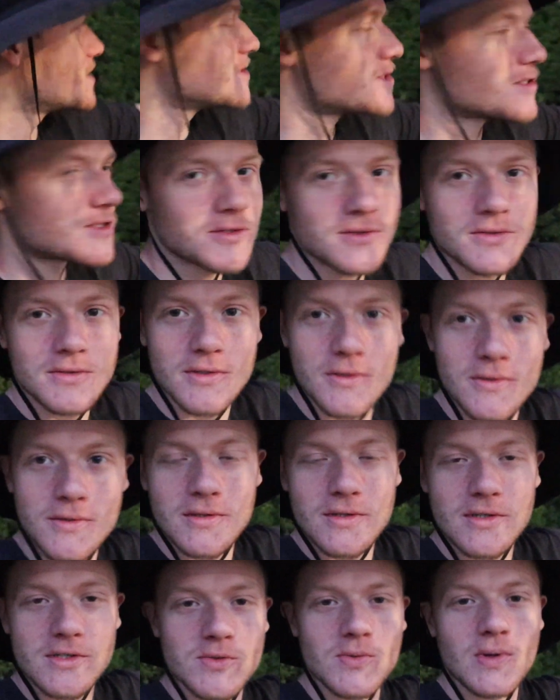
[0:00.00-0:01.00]
the student
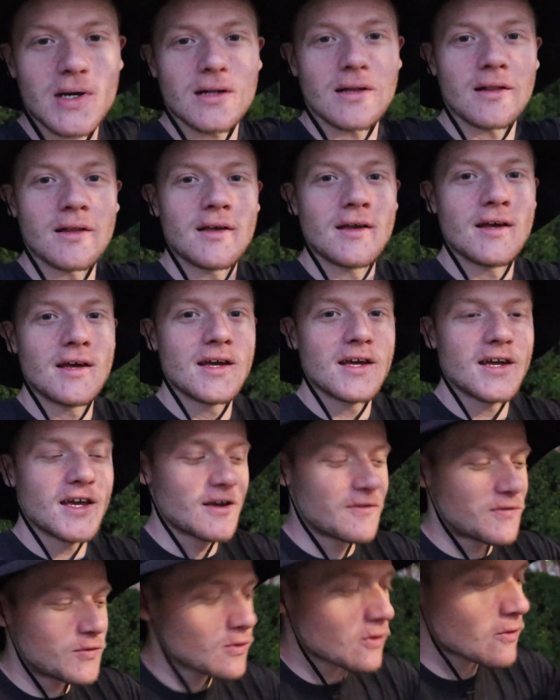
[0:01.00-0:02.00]
union as well.
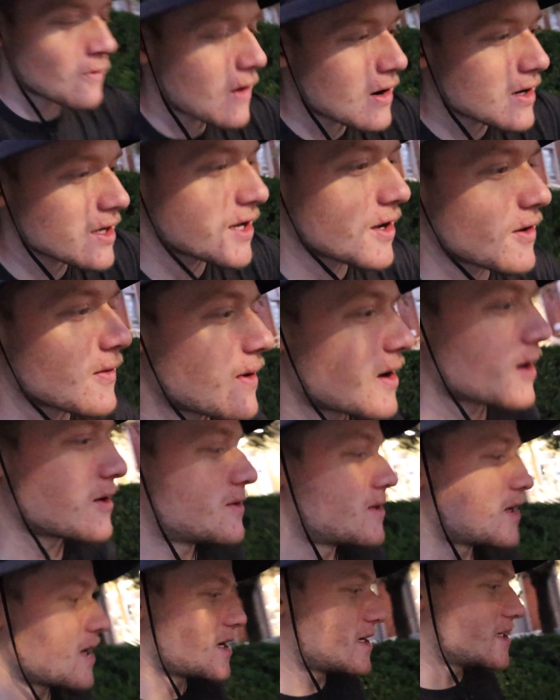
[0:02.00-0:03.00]
If you were walking
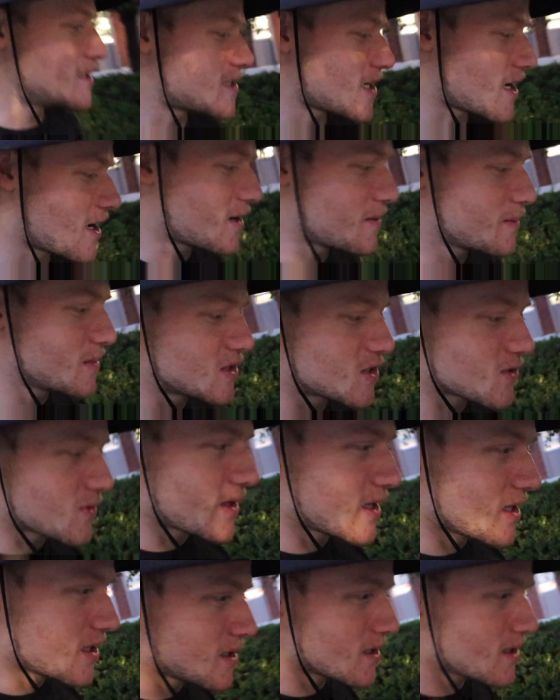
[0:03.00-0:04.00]
around any time
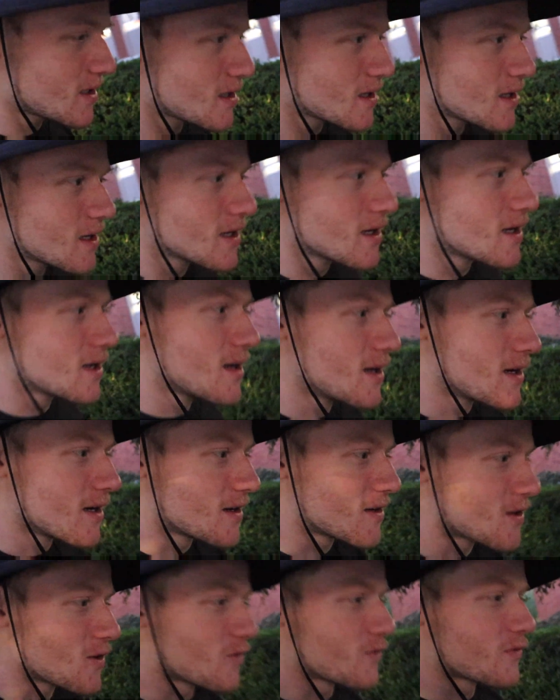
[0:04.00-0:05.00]
between
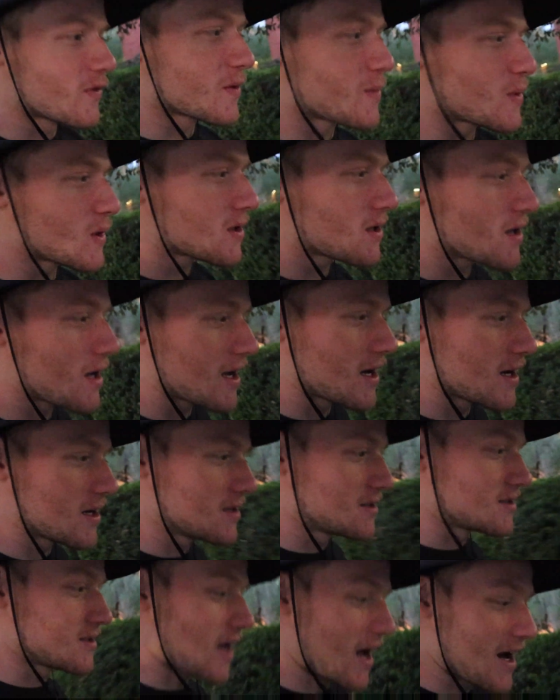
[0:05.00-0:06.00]
November
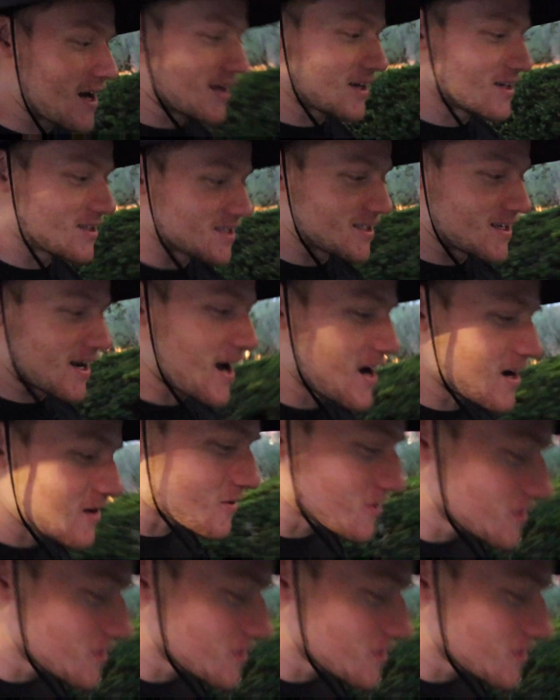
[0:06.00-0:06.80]
and I guess now,